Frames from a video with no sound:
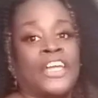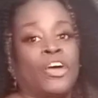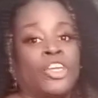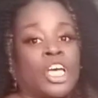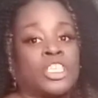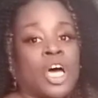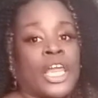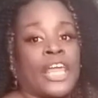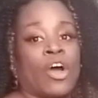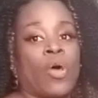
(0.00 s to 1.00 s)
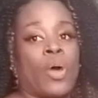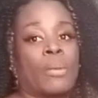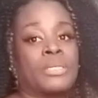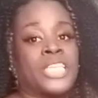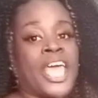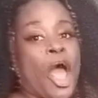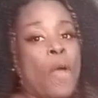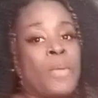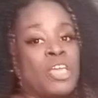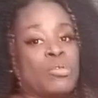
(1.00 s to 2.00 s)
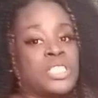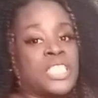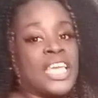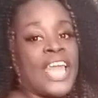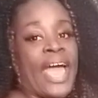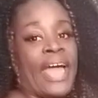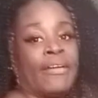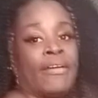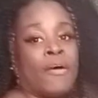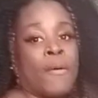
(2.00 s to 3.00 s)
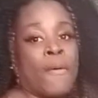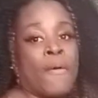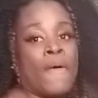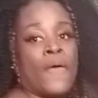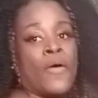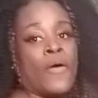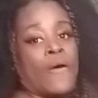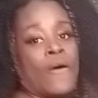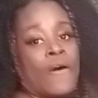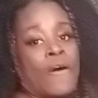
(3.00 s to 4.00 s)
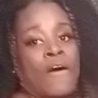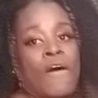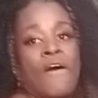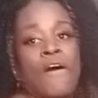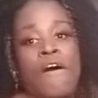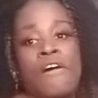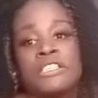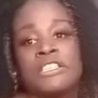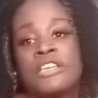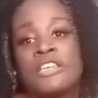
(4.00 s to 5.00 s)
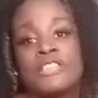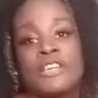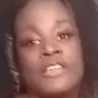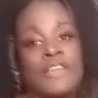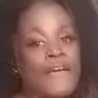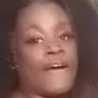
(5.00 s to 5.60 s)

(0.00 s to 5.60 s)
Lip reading: I know y'all saw that arm. Tell me you see that. Oh, sookie